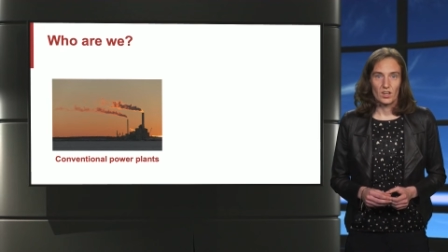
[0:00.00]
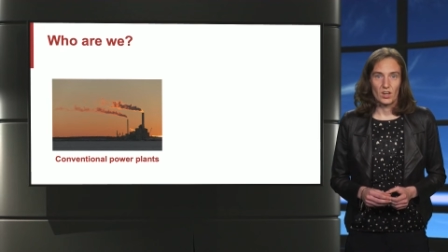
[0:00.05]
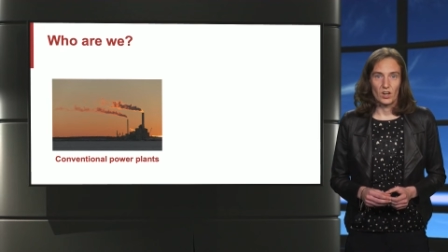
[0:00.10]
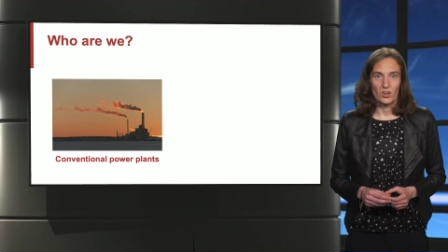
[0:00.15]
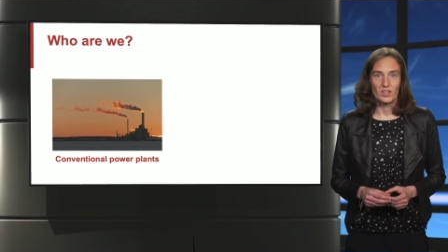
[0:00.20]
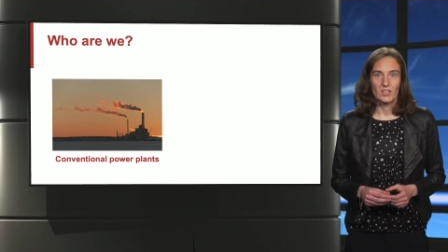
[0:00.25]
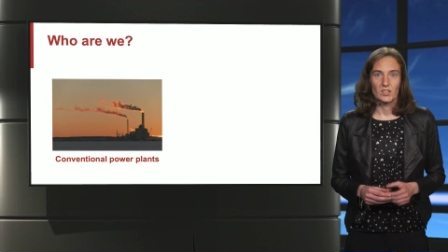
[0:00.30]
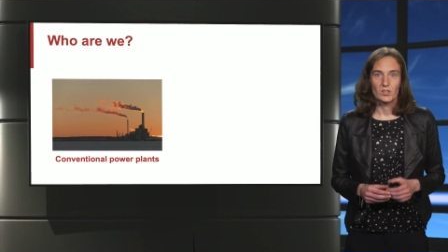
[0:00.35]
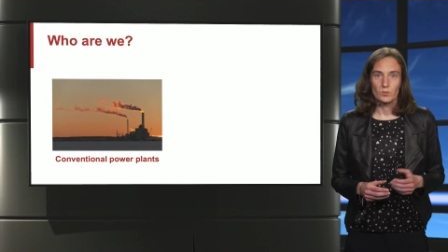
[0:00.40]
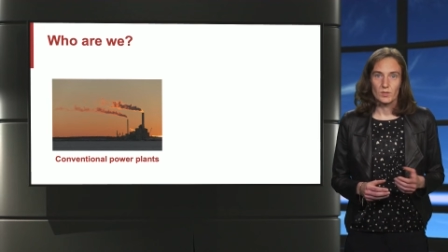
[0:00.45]

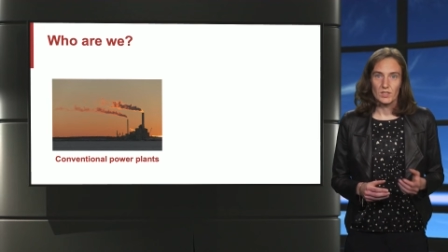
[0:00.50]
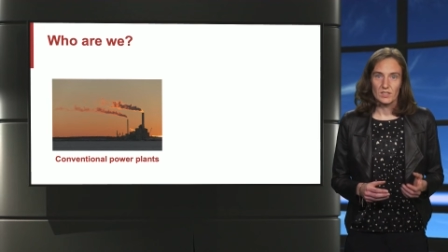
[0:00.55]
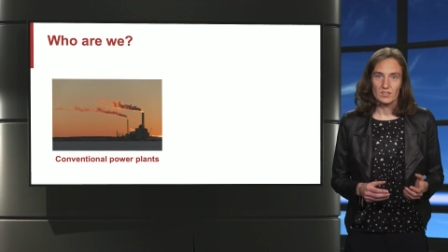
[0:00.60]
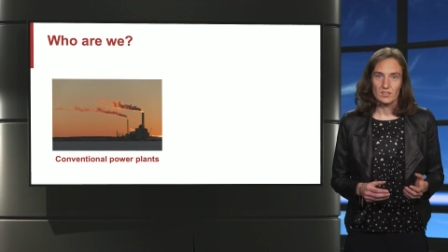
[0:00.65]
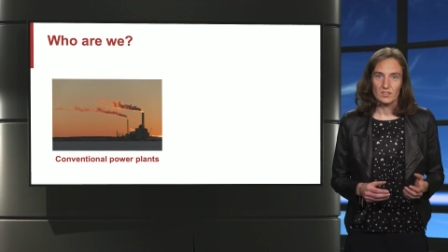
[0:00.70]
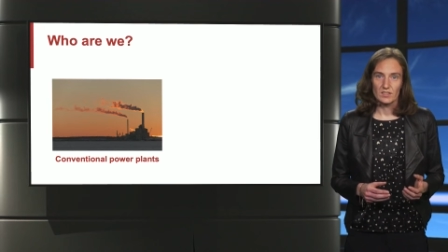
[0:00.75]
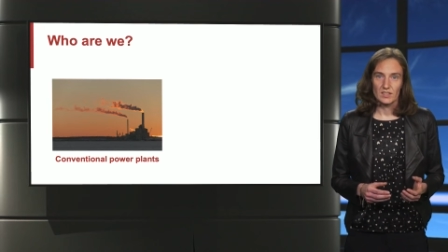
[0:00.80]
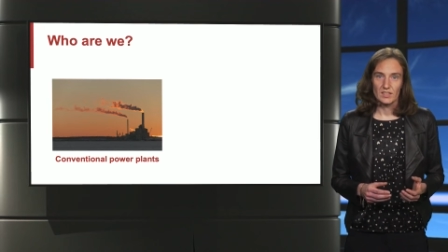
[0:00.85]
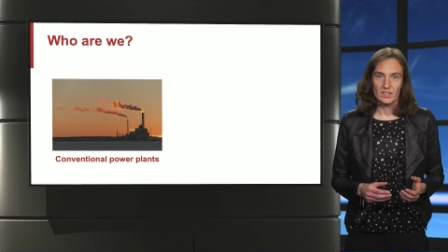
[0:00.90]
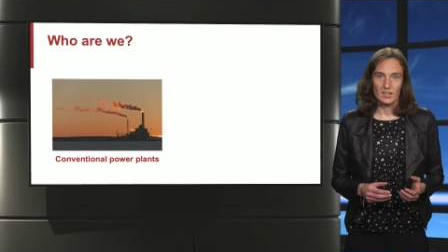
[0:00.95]
are
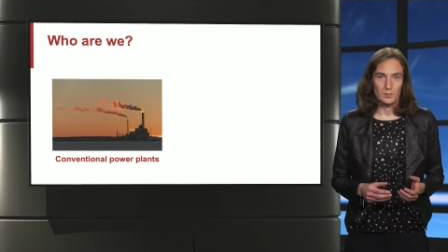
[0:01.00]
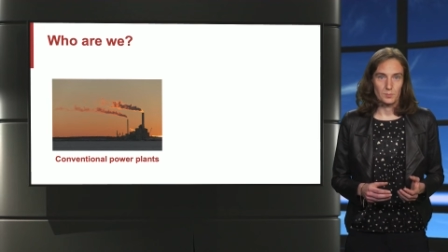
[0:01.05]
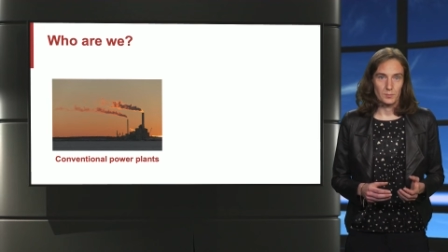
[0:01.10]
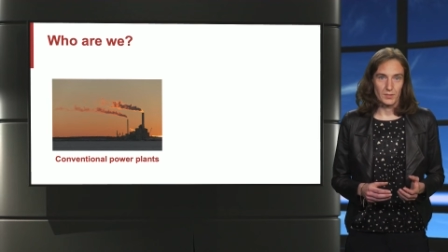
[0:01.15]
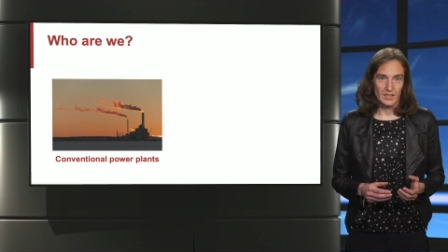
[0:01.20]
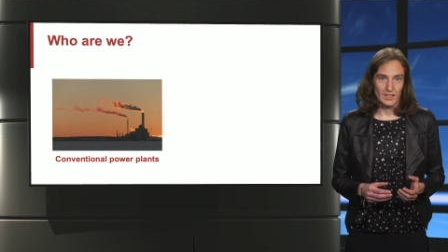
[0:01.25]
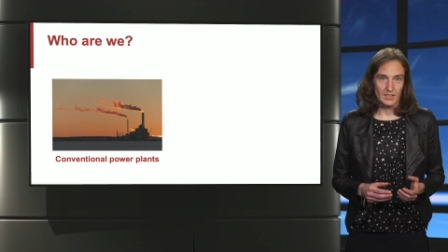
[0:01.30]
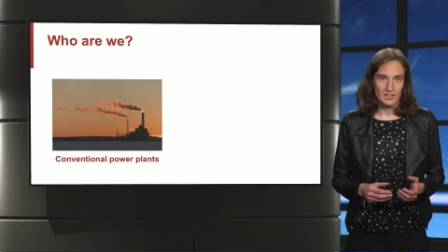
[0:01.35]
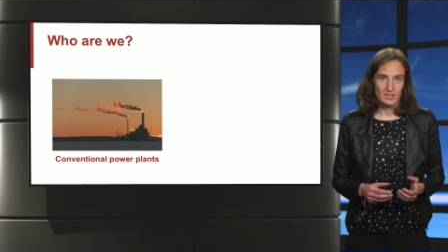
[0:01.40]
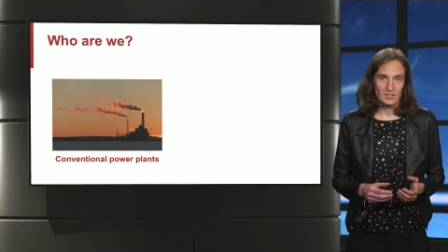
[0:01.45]
increasingly
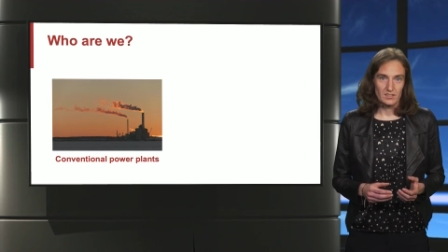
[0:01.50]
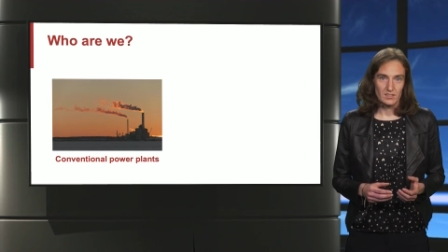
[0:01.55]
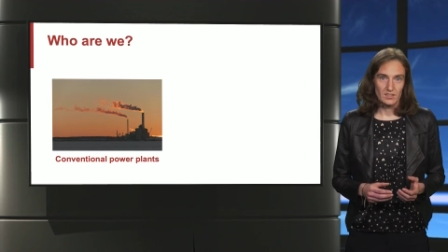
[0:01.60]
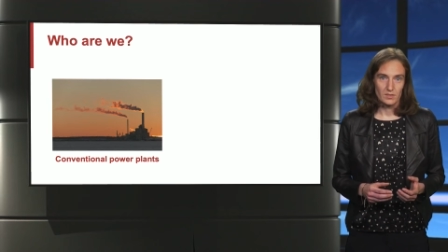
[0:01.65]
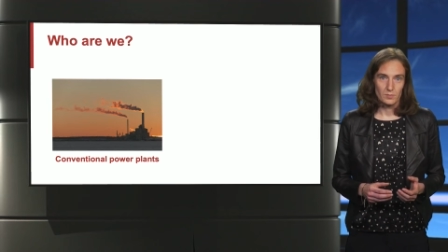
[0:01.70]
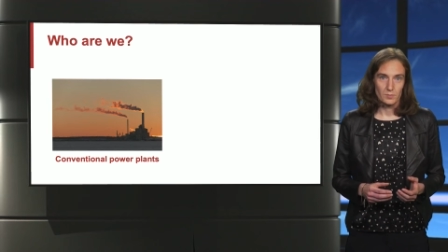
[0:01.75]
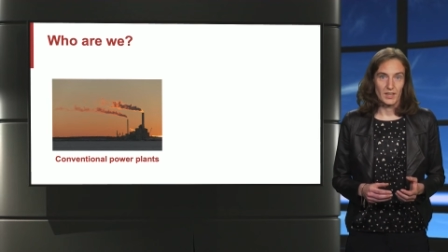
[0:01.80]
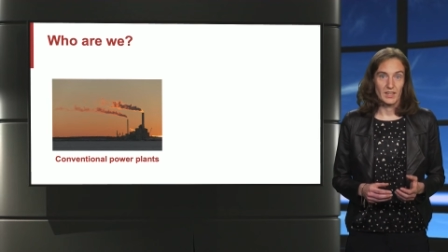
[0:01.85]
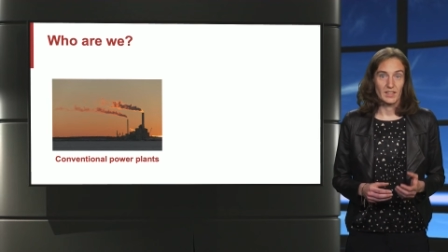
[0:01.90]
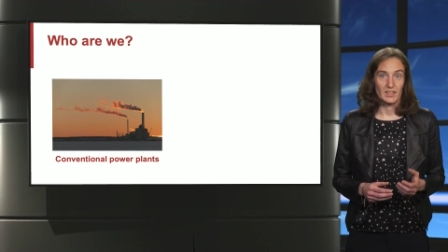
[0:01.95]
replaced
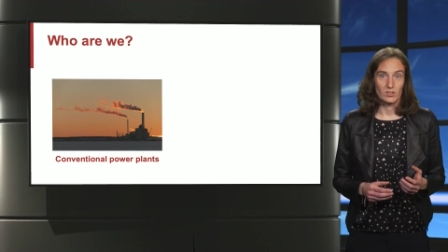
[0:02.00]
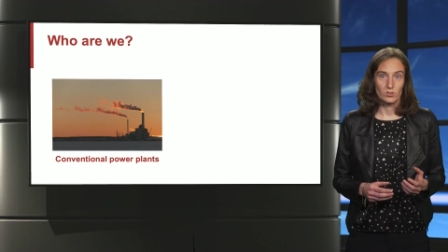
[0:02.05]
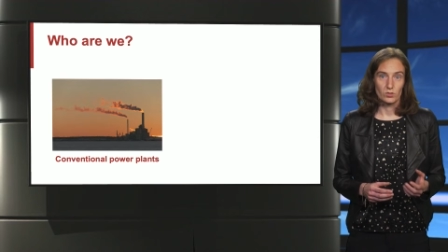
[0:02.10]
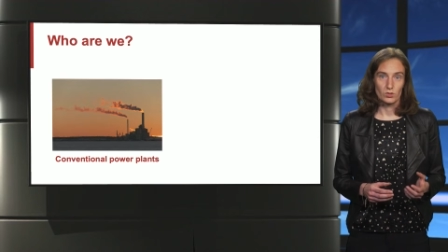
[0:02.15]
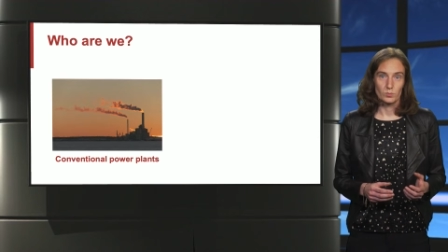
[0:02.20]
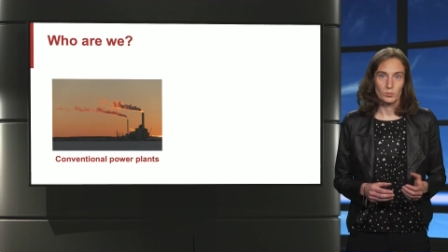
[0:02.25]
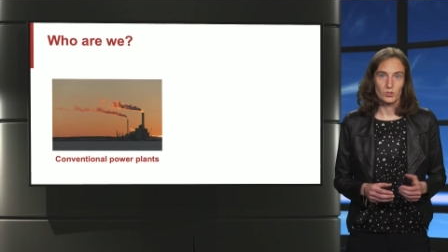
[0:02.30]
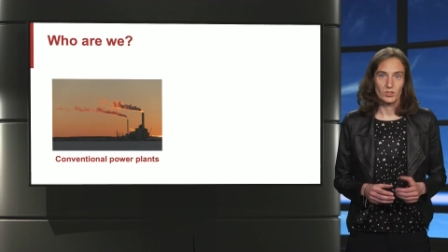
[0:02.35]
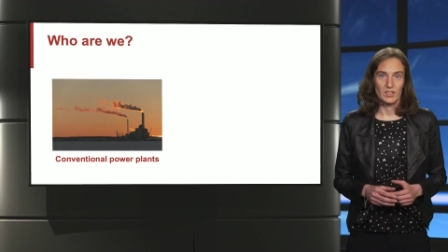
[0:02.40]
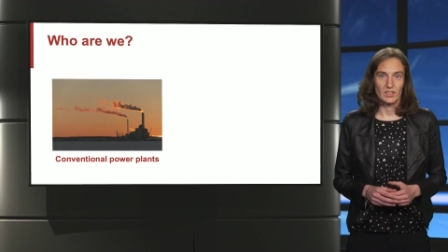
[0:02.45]
by
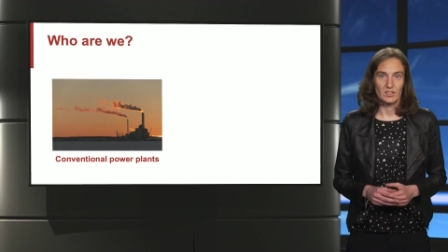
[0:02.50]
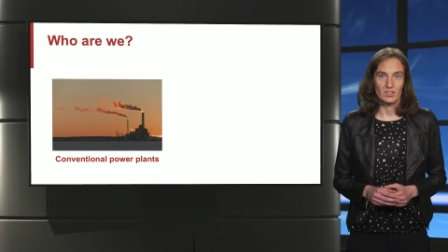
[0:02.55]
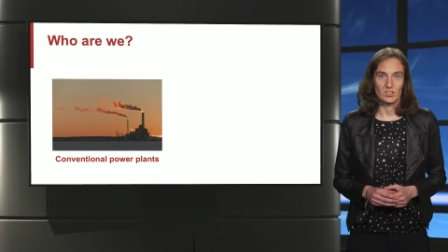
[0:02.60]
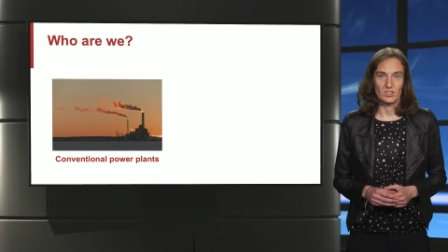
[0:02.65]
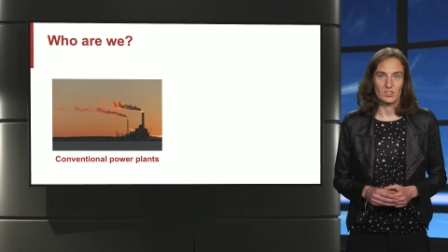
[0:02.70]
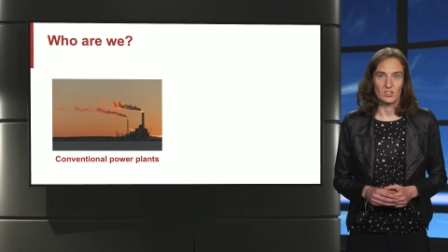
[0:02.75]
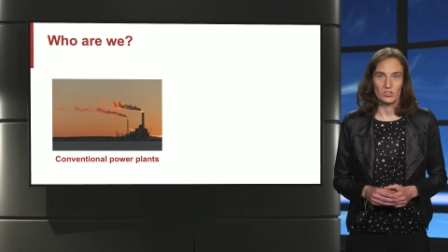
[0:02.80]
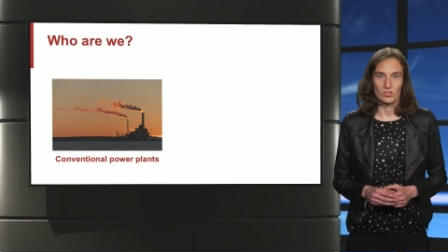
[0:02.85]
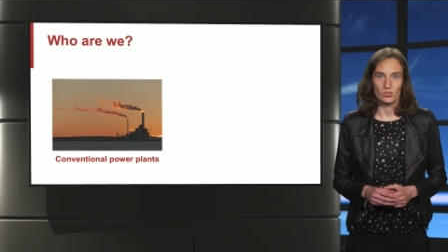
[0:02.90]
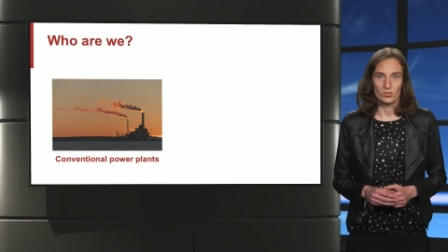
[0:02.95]
renewable
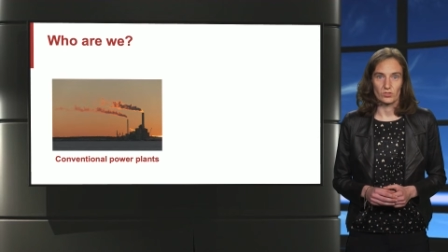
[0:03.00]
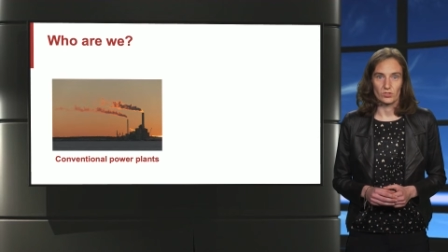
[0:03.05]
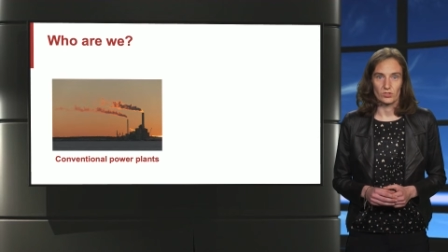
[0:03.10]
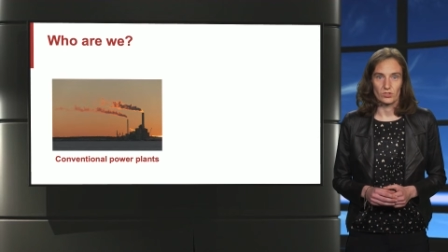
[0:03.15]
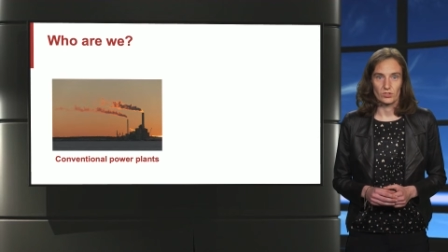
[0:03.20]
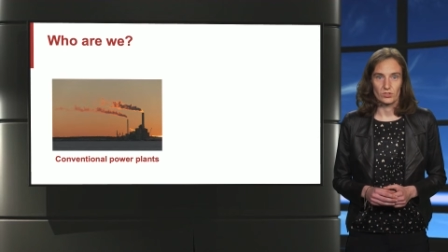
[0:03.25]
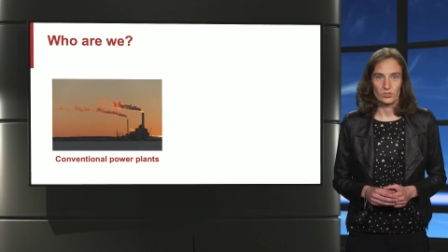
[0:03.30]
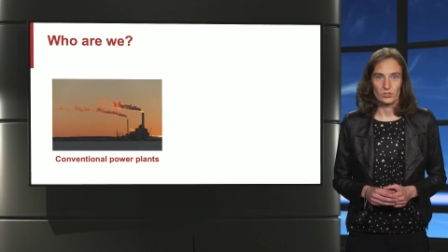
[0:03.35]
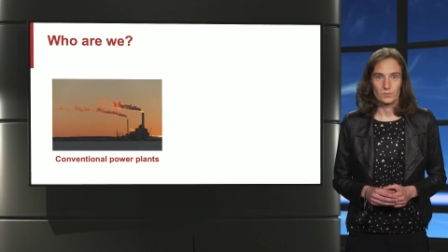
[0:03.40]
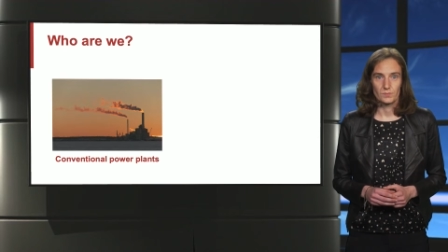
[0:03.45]
energy
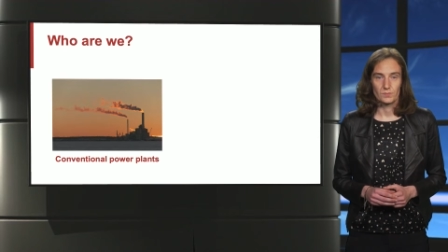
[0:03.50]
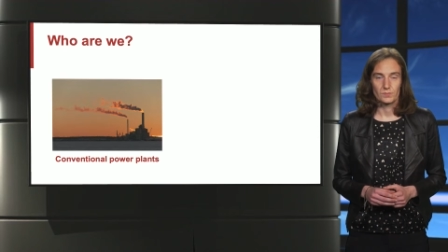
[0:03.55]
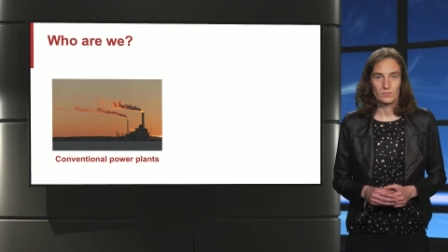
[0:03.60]
sources,